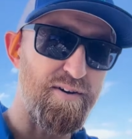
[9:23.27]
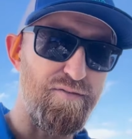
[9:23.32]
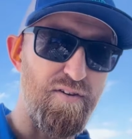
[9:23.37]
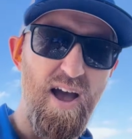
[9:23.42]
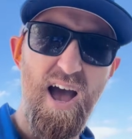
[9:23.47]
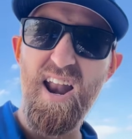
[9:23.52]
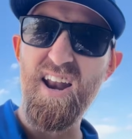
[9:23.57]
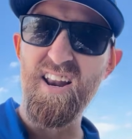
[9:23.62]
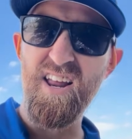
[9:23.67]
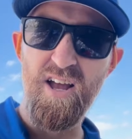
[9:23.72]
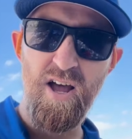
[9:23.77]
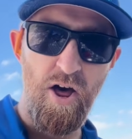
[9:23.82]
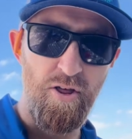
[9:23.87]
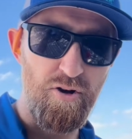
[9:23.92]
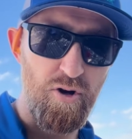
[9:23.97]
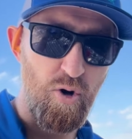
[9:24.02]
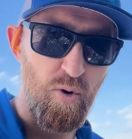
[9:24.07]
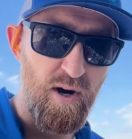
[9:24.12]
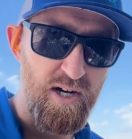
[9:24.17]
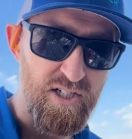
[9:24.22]
If you had any
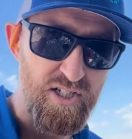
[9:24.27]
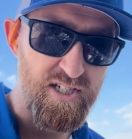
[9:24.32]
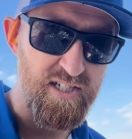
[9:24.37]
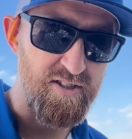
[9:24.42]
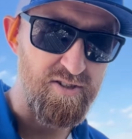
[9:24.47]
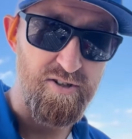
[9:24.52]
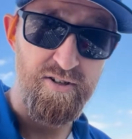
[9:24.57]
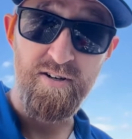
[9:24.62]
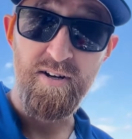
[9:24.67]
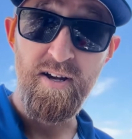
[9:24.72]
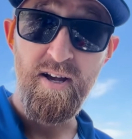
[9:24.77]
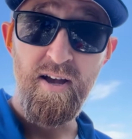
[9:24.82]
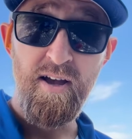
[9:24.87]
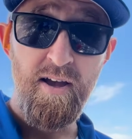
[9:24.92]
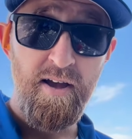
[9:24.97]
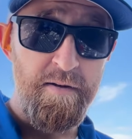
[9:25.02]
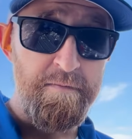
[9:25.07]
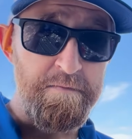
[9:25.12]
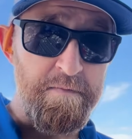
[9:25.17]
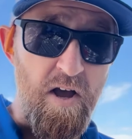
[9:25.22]
other questions or
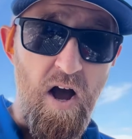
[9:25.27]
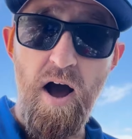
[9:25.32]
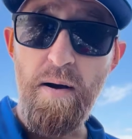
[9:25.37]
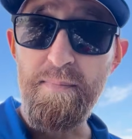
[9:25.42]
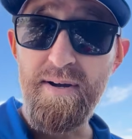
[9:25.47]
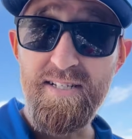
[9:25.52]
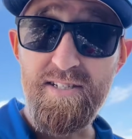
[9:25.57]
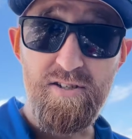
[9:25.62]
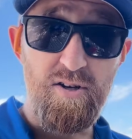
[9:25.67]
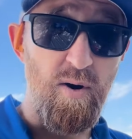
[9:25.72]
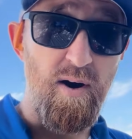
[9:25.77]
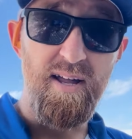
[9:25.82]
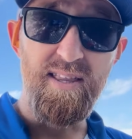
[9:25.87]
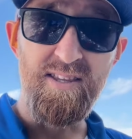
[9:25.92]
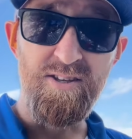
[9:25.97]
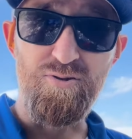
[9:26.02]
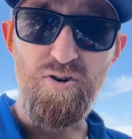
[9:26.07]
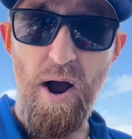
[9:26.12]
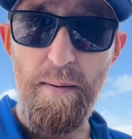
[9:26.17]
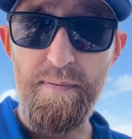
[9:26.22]
comments, go ahead
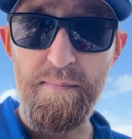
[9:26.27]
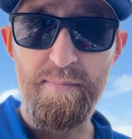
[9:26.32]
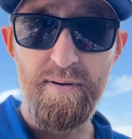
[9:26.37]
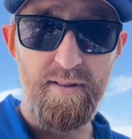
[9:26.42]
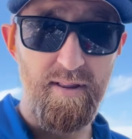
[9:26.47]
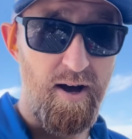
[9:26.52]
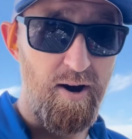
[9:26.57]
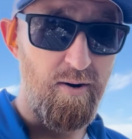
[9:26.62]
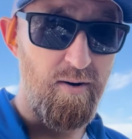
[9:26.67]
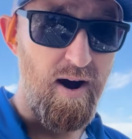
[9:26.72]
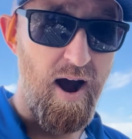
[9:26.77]
and drop them below.